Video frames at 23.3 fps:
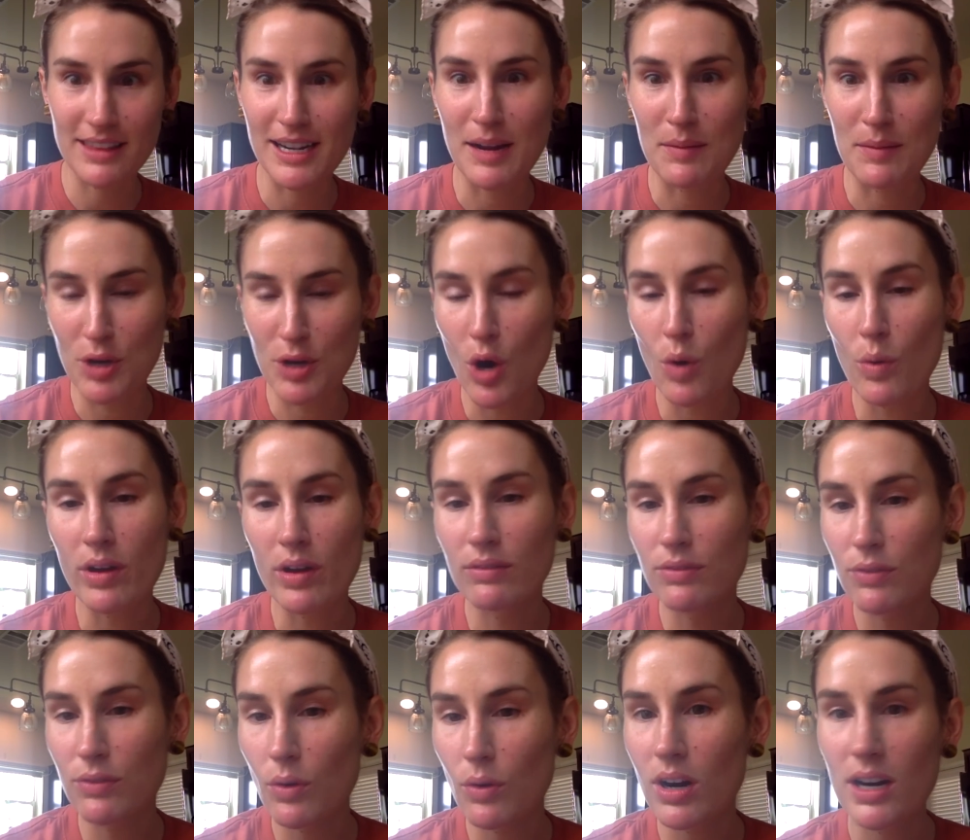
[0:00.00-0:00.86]
that I'm
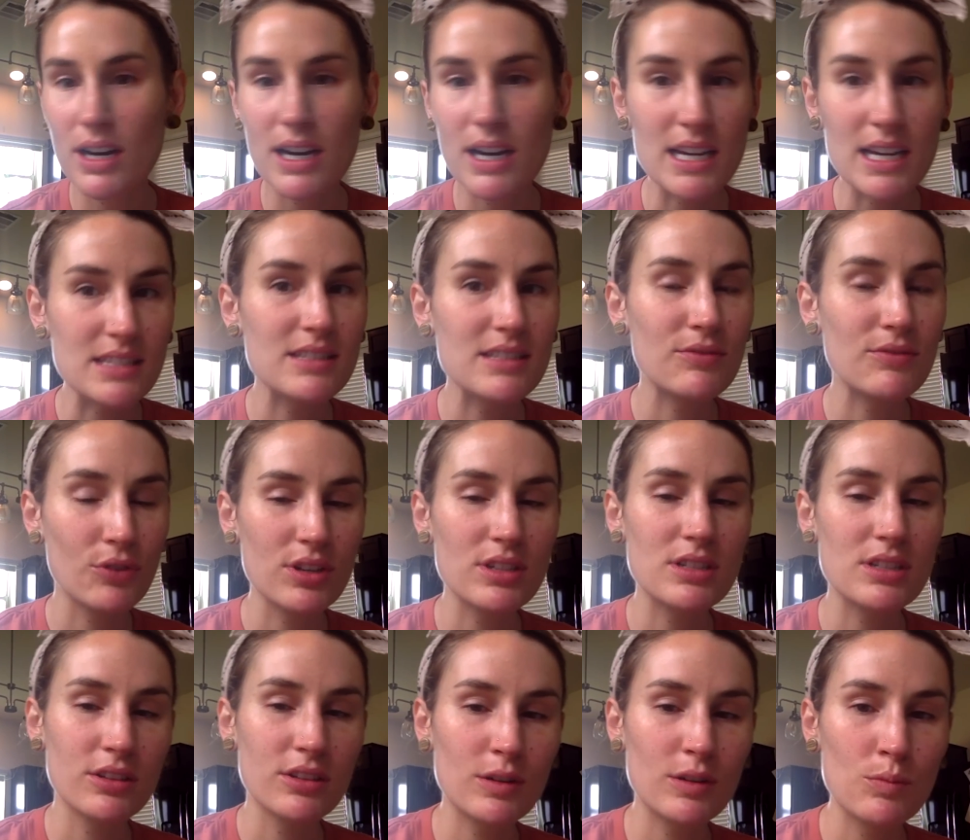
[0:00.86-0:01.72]
going for, is for it
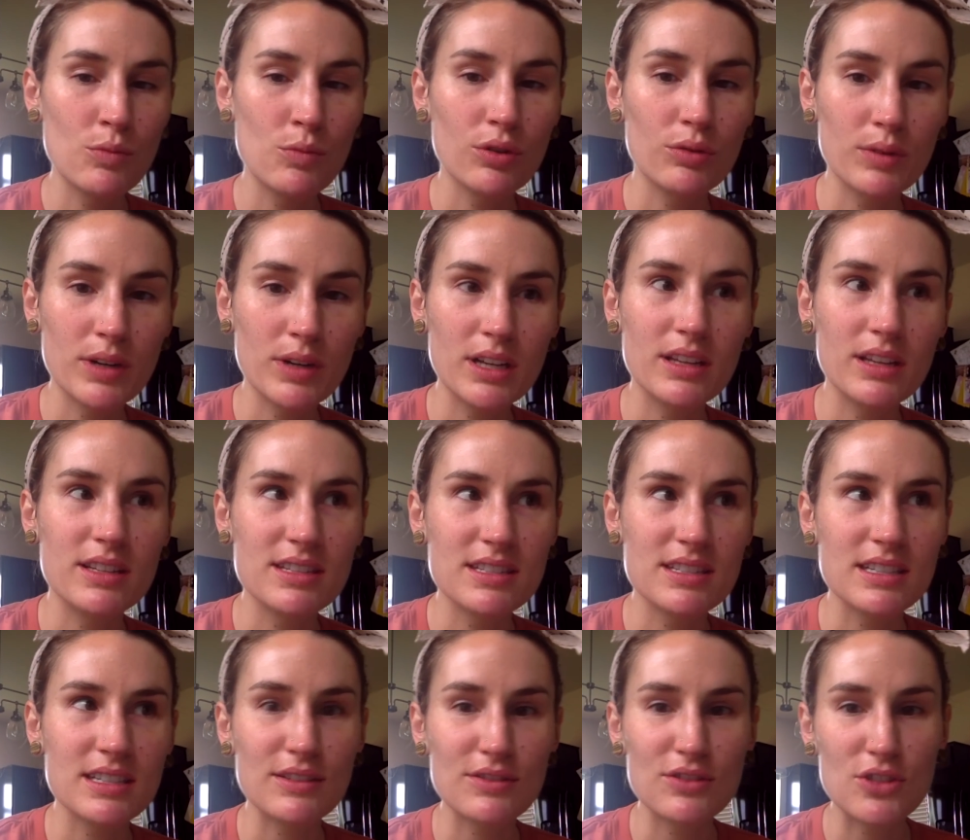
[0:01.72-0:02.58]
to look more real
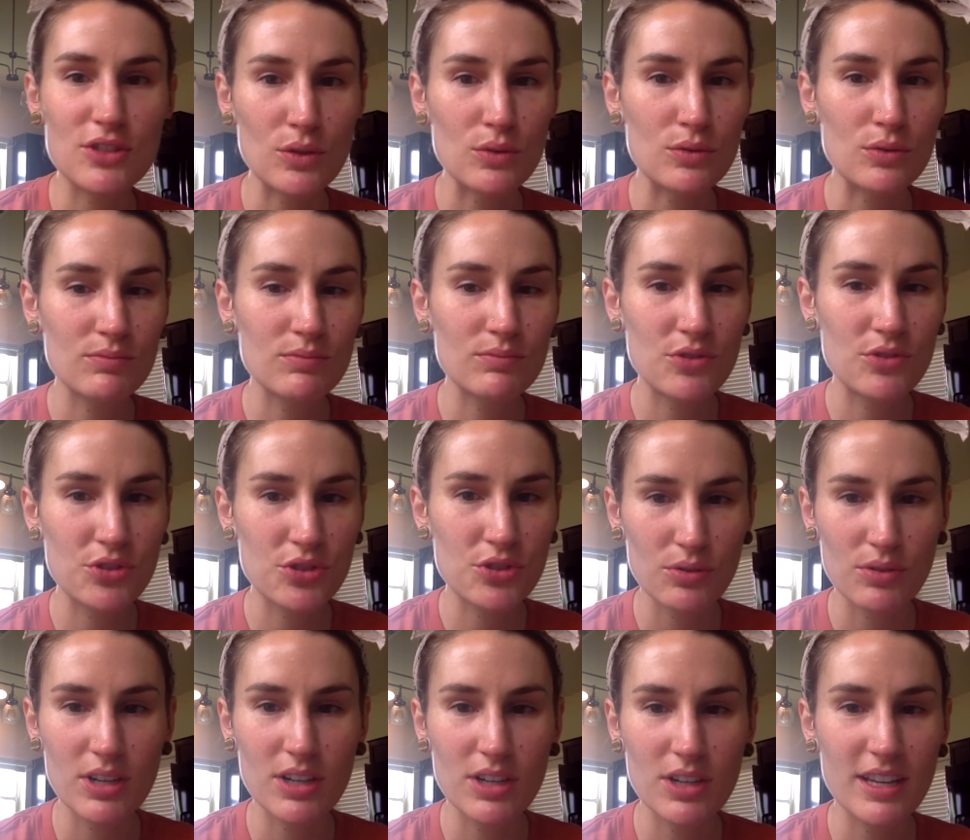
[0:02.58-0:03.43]
instead of so
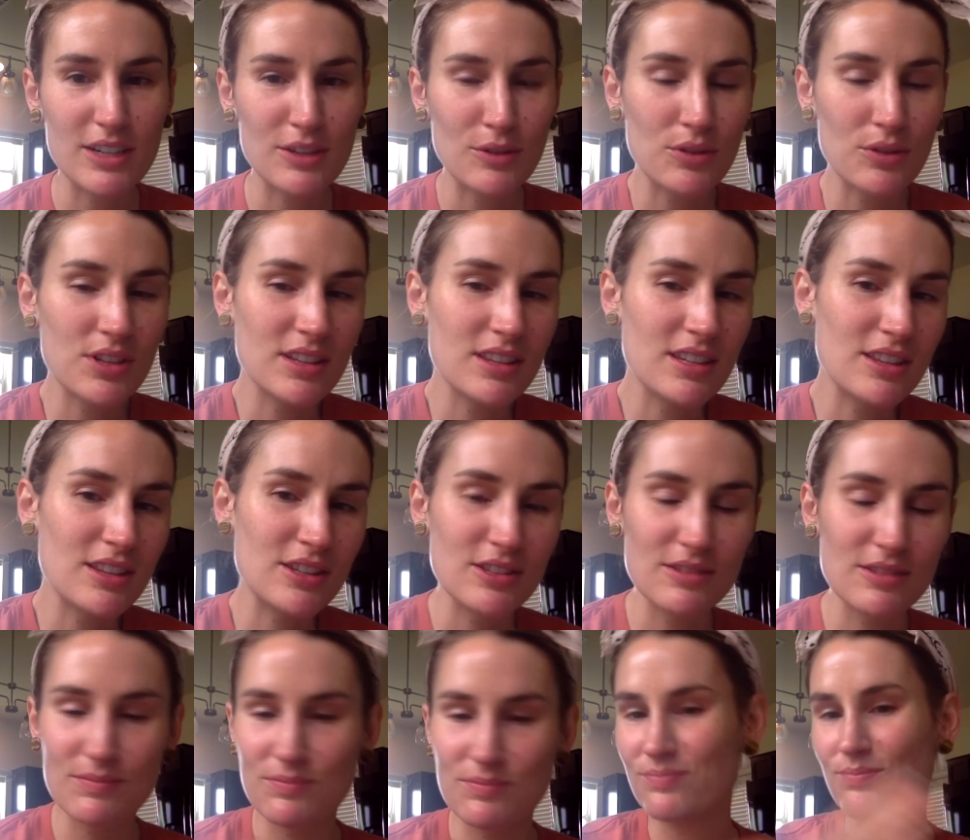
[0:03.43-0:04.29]
surreal. I don't think that
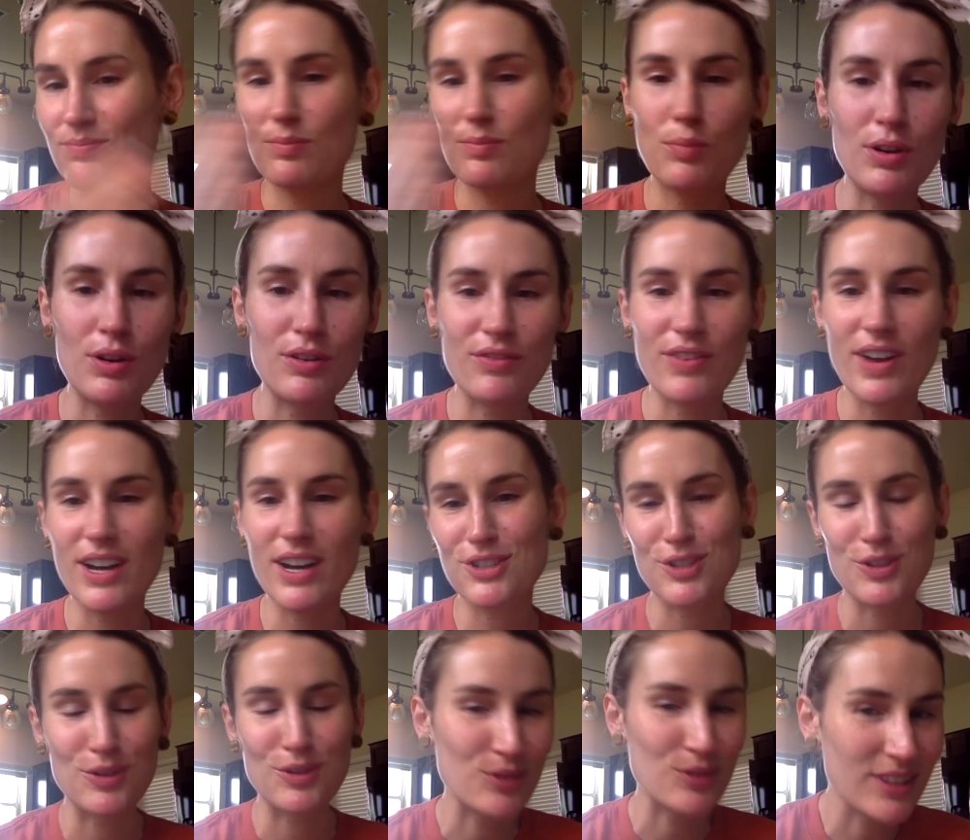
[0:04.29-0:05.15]
the
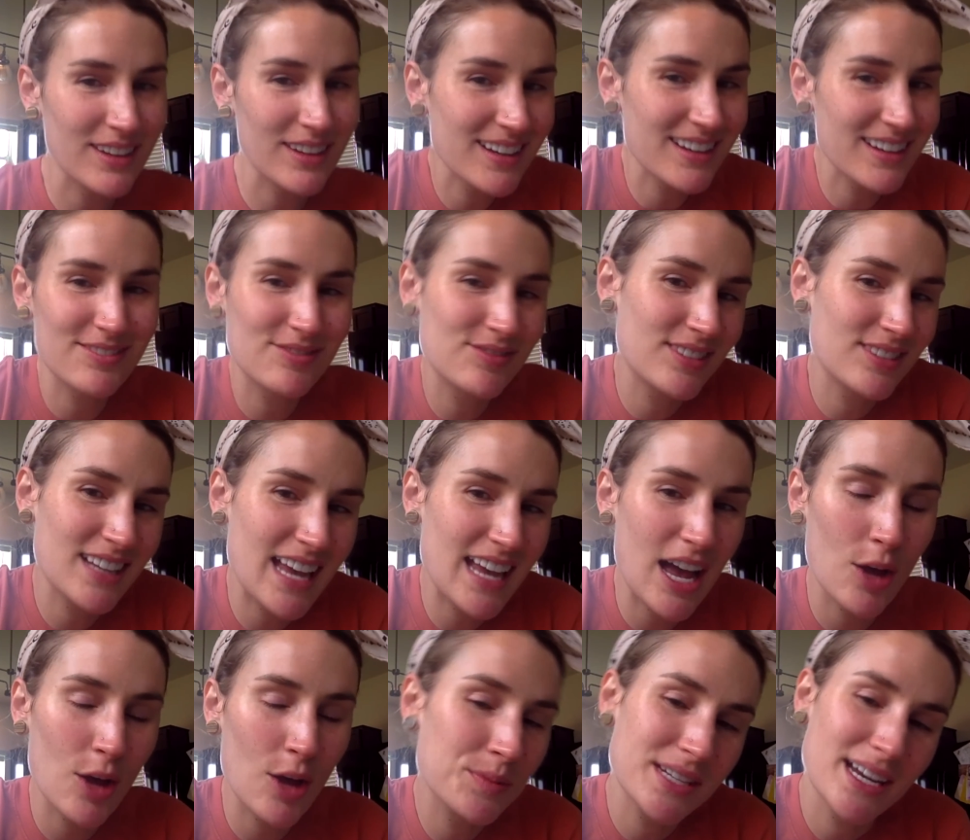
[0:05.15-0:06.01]
perfection really
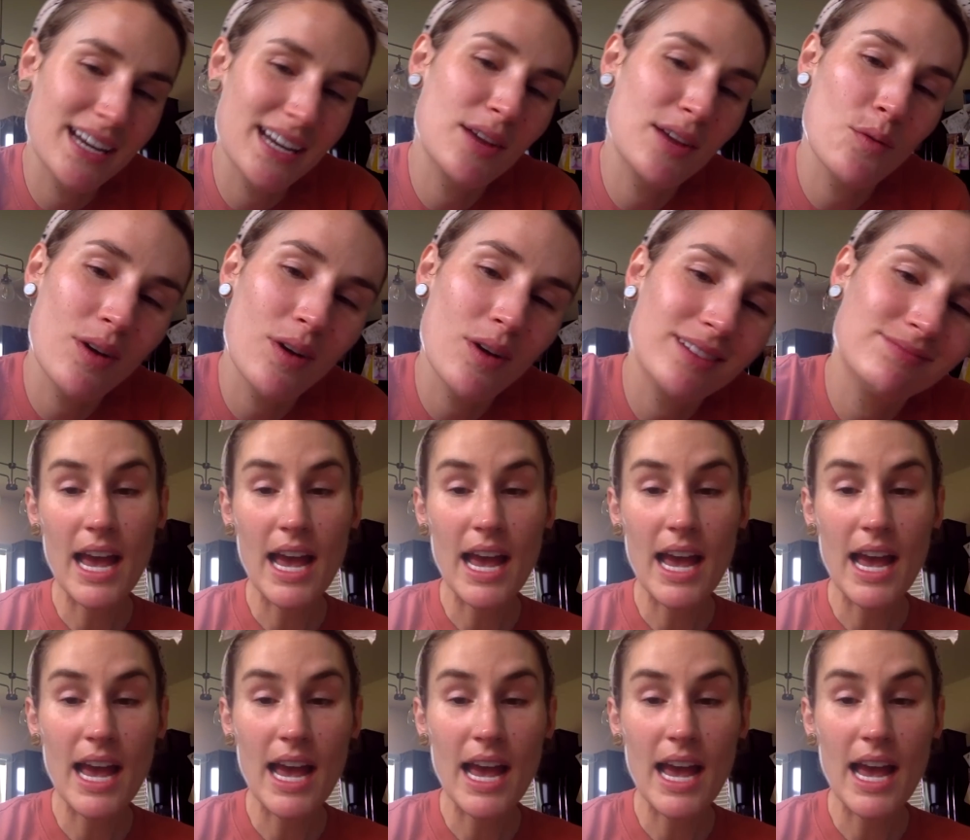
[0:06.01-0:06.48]
helps anyone.